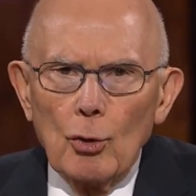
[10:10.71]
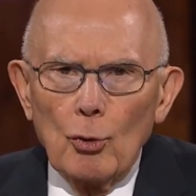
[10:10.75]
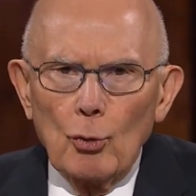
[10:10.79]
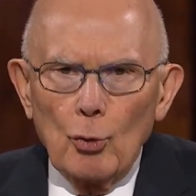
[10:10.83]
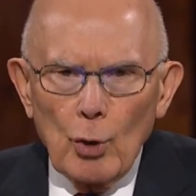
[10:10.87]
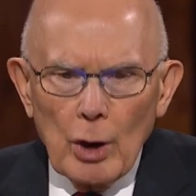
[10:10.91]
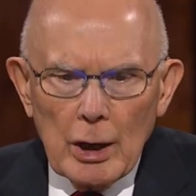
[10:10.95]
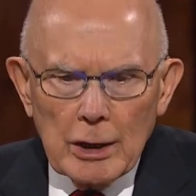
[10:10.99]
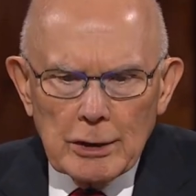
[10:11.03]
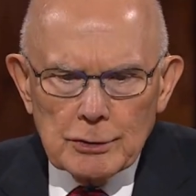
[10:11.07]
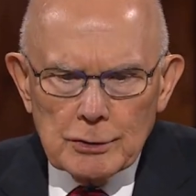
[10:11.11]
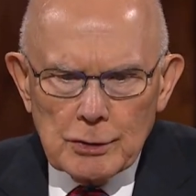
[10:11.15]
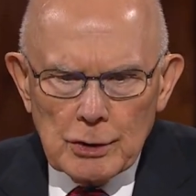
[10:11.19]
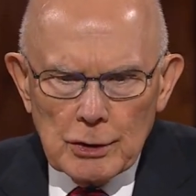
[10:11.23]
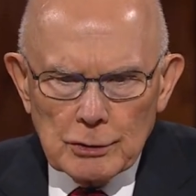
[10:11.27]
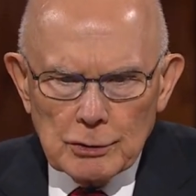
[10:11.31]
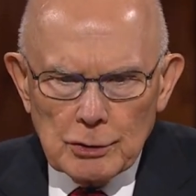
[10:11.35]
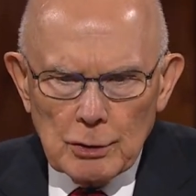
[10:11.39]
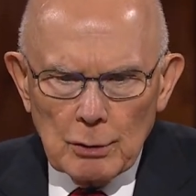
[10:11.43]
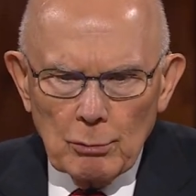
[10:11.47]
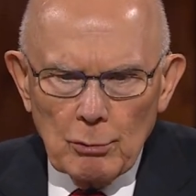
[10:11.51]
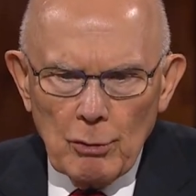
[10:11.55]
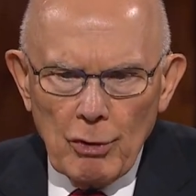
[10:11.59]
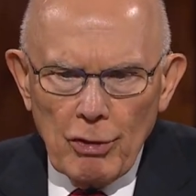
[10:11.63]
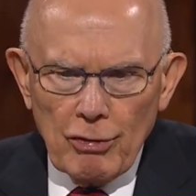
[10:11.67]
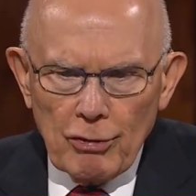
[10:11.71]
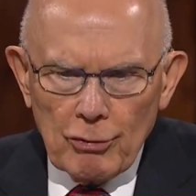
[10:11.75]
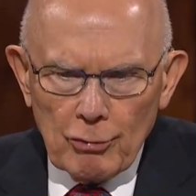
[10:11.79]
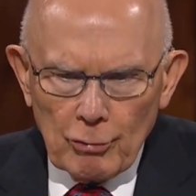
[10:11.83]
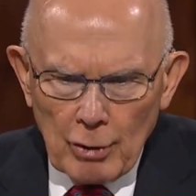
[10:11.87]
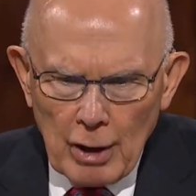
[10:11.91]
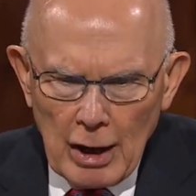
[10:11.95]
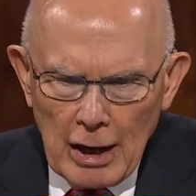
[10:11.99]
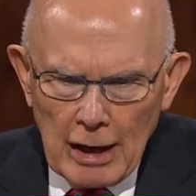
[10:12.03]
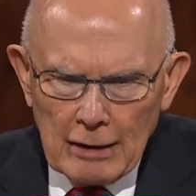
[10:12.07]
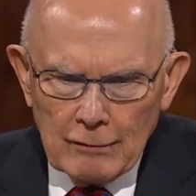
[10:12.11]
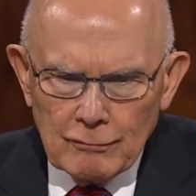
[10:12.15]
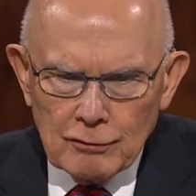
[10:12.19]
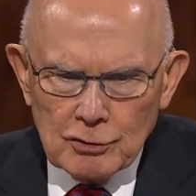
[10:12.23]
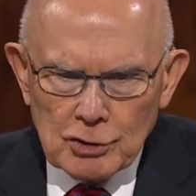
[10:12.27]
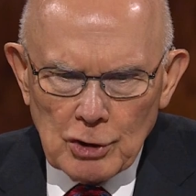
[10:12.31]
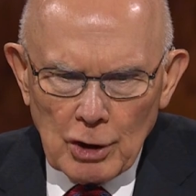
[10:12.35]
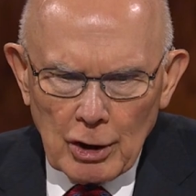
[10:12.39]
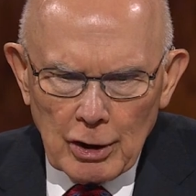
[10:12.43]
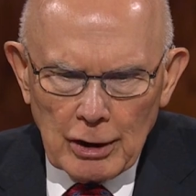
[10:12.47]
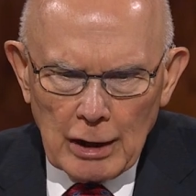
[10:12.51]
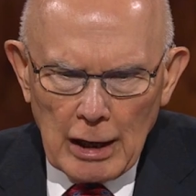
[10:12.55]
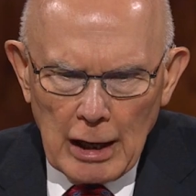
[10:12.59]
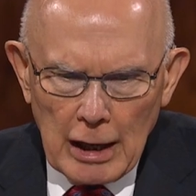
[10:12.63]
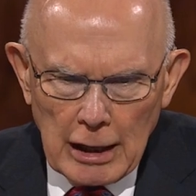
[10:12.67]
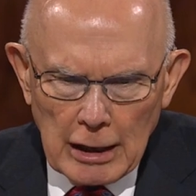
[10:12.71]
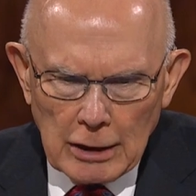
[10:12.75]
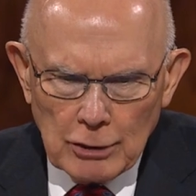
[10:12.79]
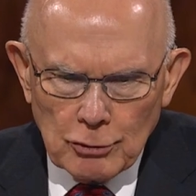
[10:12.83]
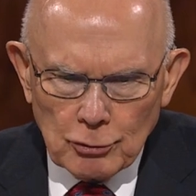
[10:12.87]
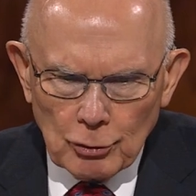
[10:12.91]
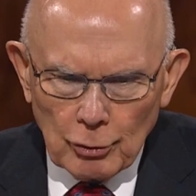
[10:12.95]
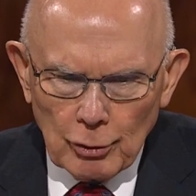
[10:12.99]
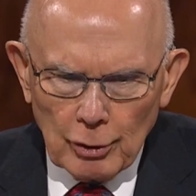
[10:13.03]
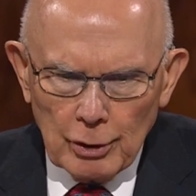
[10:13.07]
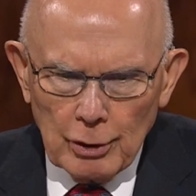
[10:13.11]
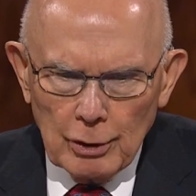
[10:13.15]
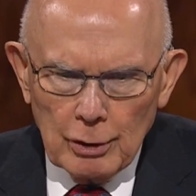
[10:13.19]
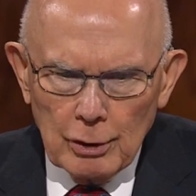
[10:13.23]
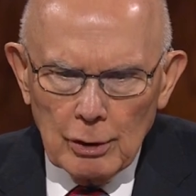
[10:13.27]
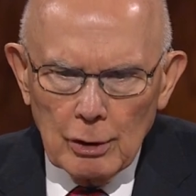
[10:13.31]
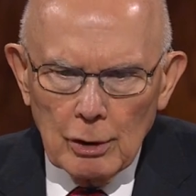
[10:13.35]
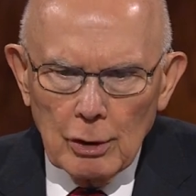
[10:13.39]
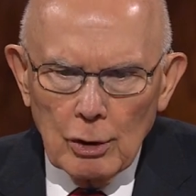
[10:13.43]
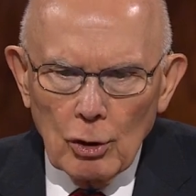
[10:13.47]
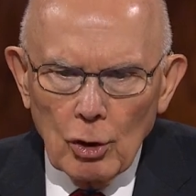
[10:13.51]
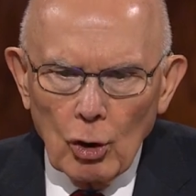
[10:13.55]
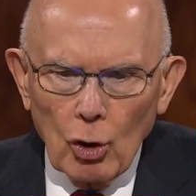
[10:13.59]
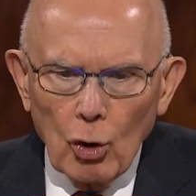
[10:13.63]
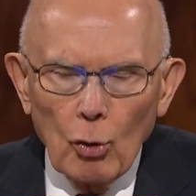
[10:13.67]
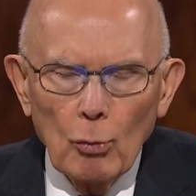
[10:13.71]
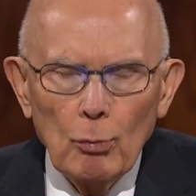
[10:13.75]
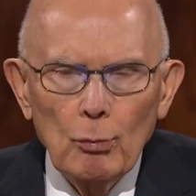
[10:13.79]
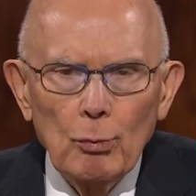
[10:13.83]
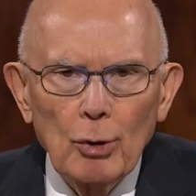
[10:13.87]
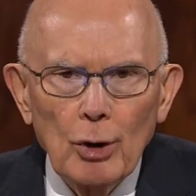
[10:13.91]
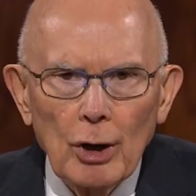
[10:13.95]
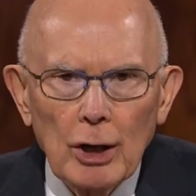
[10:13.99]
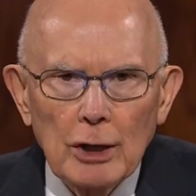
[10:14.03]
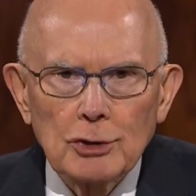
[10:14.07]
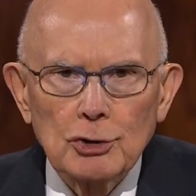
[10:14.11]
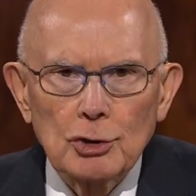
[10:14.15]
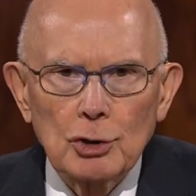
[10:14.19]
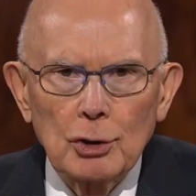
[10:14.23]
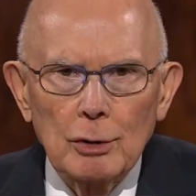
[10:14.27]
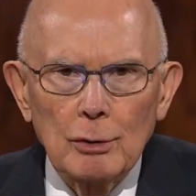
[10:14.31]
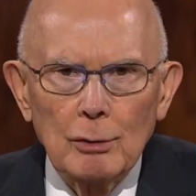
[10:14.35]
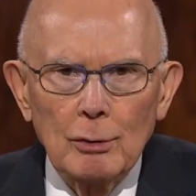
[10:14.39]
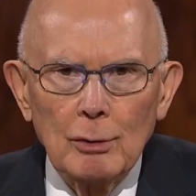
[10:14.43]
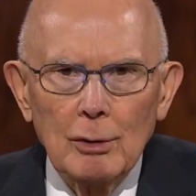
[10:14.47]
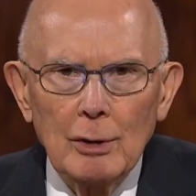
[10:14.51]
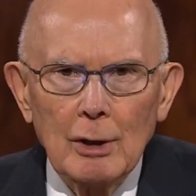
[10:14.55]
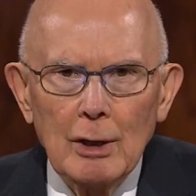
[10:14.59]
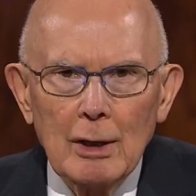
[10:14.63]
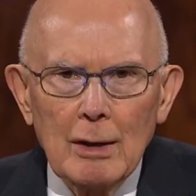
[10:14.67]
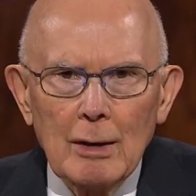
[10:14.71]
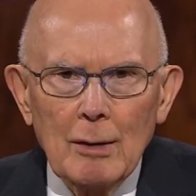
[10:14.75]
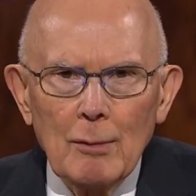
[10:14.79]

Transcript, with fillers: racism thrives on hatred, oppression,